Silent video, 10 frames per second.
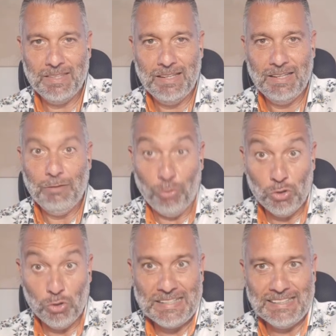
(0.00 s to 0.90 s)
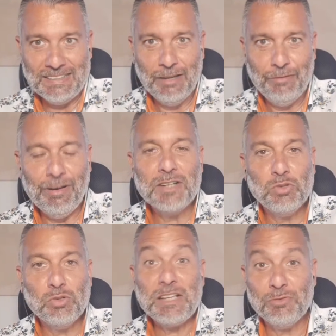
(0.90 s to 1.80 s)
for City. Far too
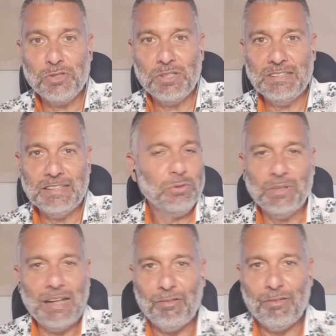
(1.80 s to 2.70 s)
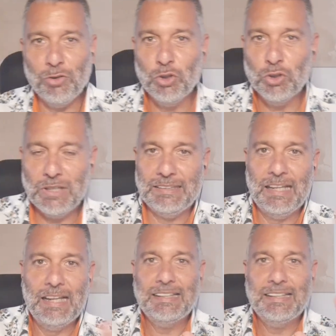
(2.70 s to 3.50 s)
much for City. They couldn't have afforded that.